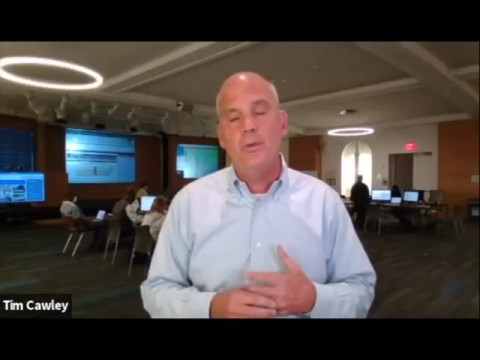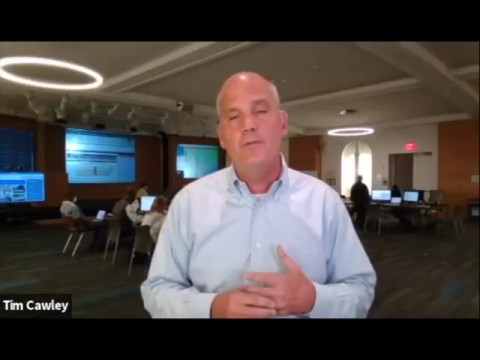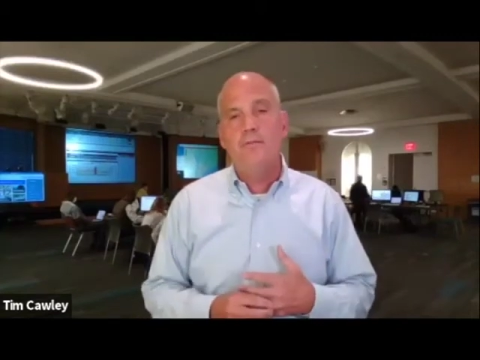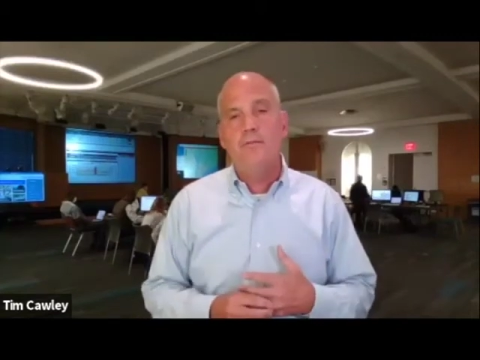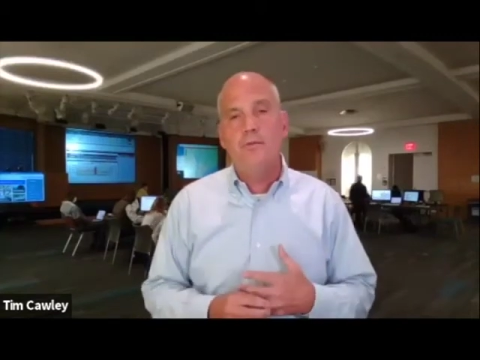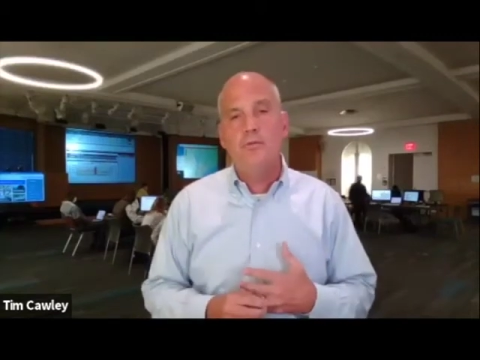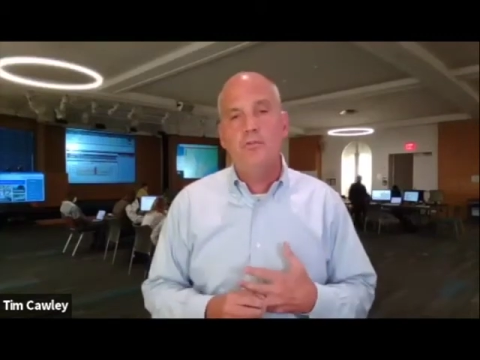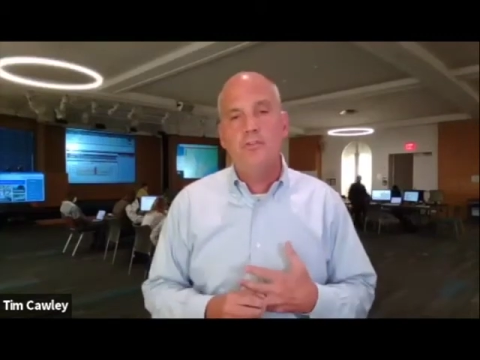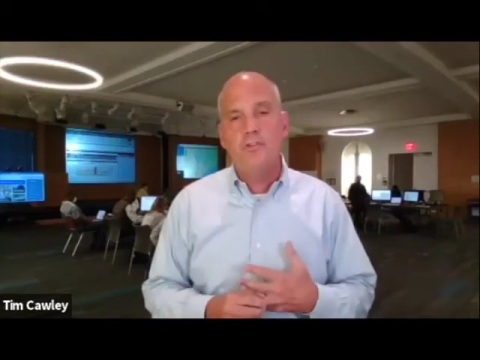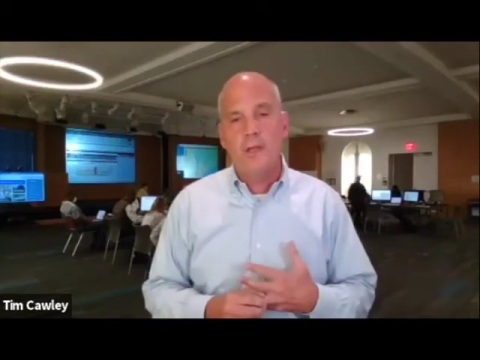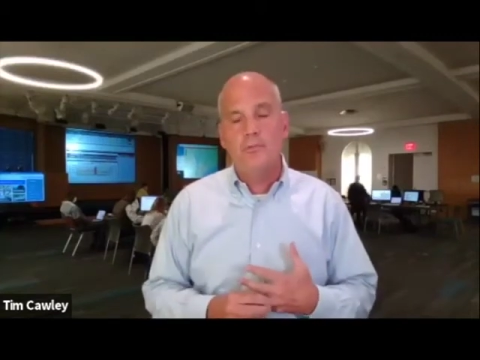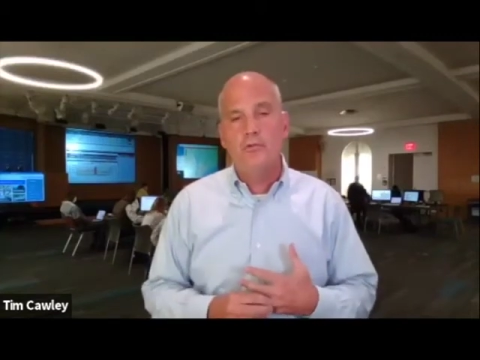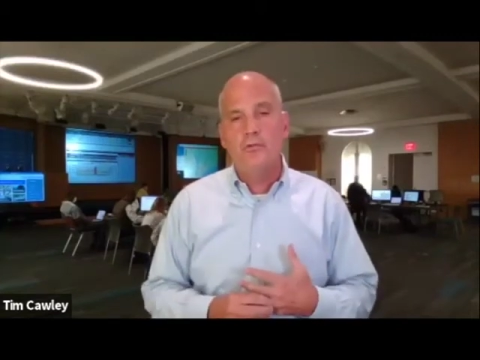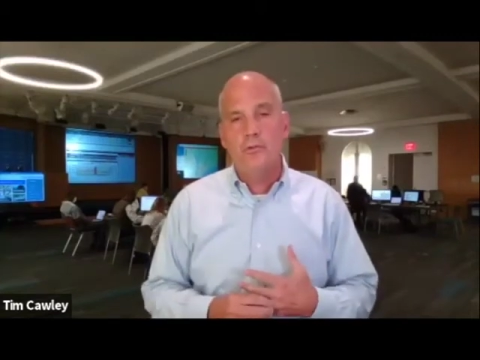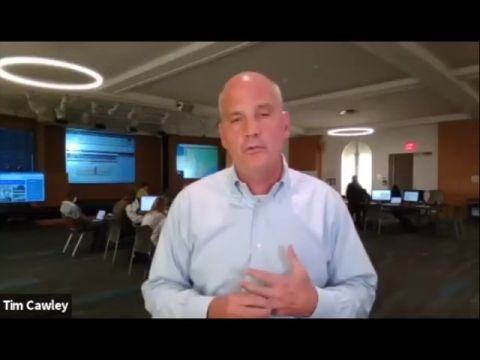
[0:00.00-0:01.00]
We flew
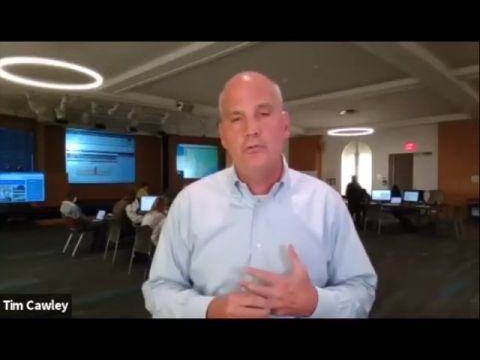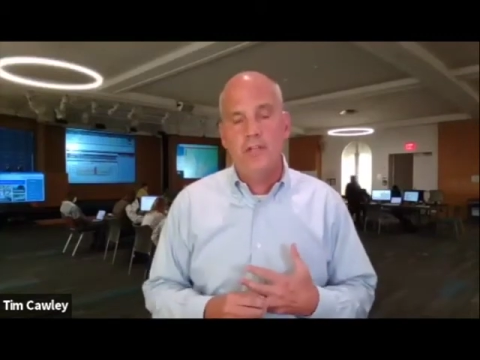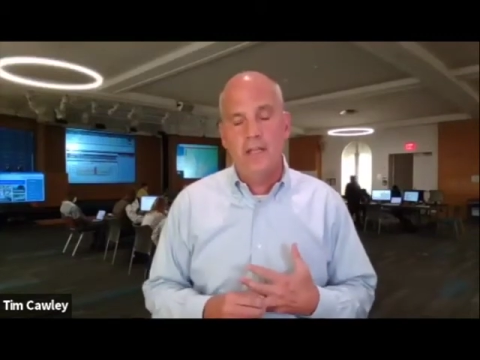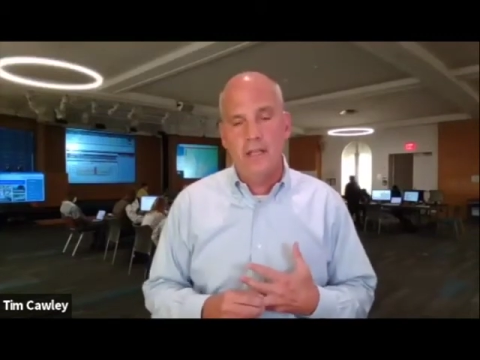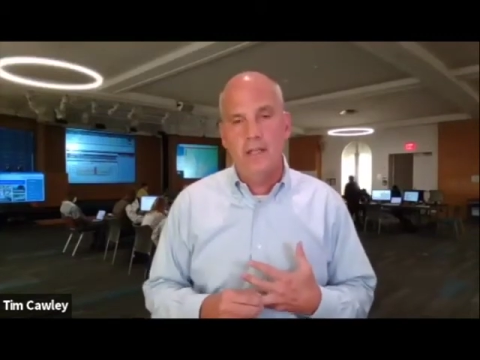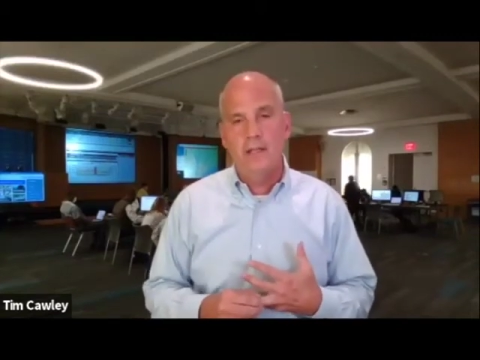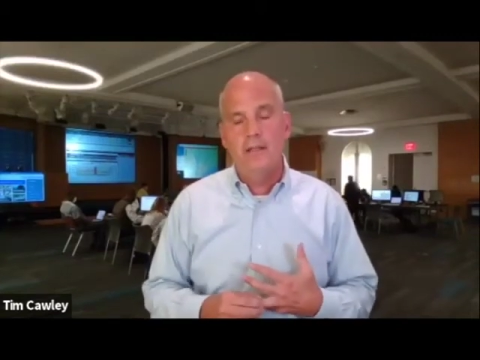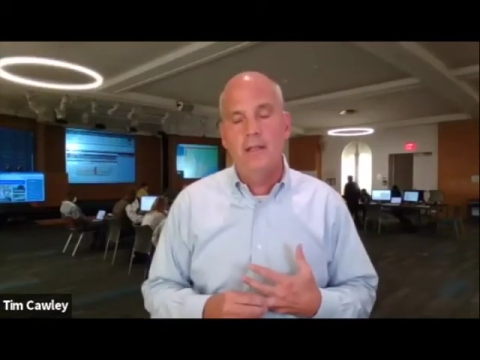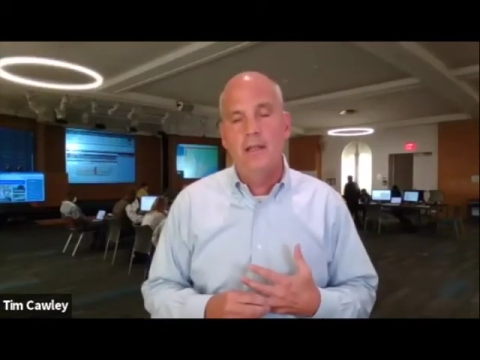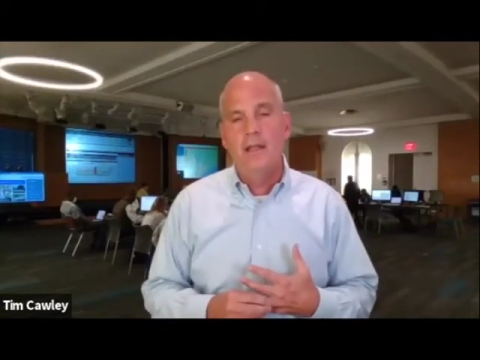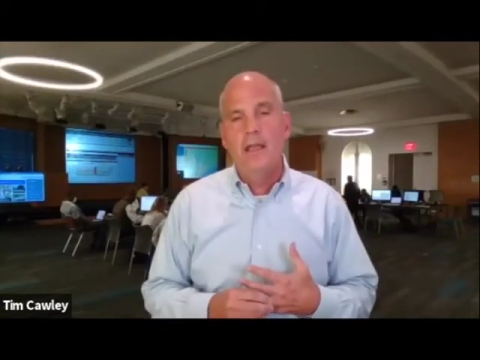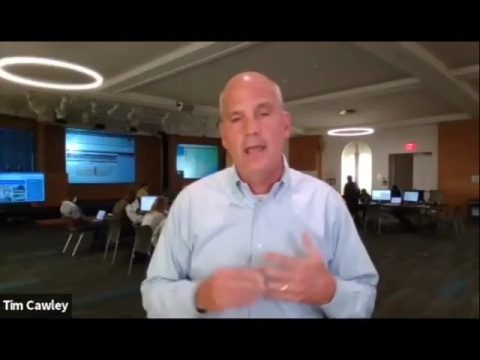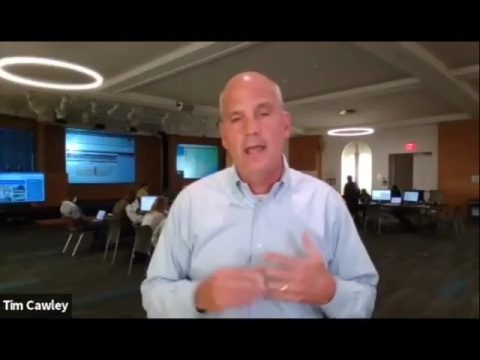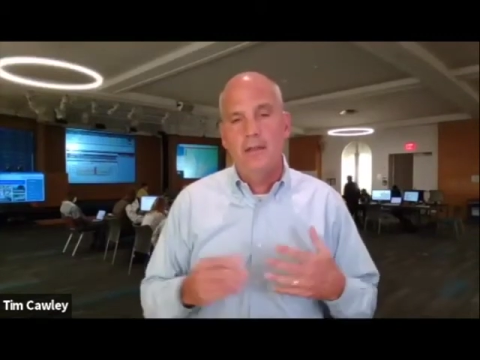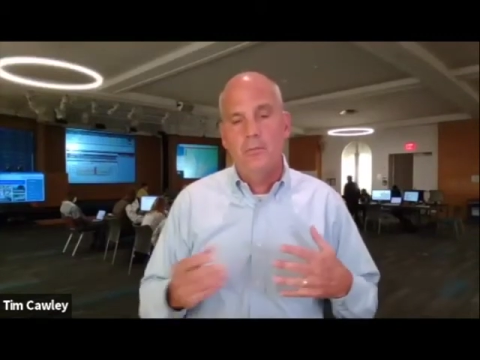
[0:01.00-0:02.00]
some crews in,
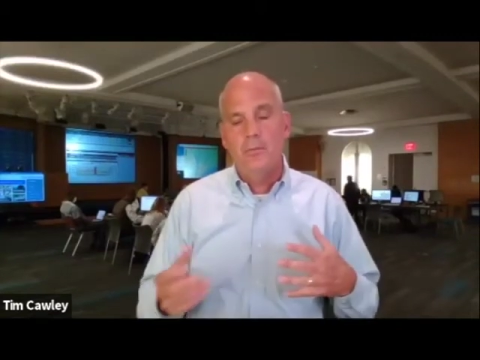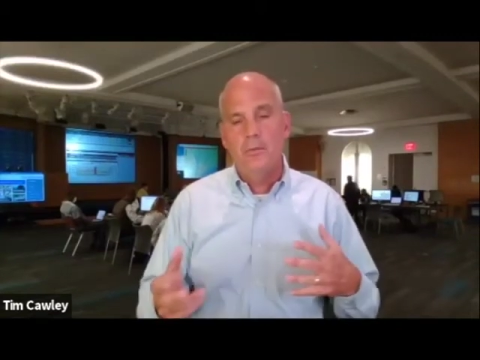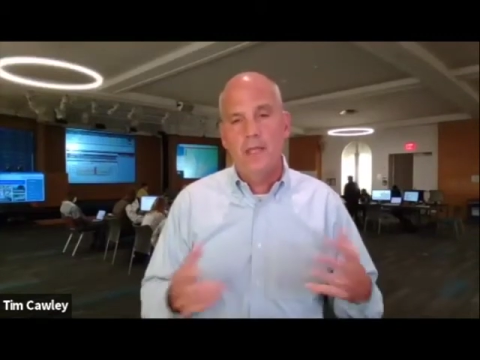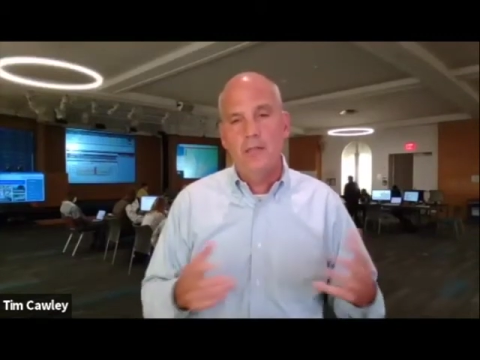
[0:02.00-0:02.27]
and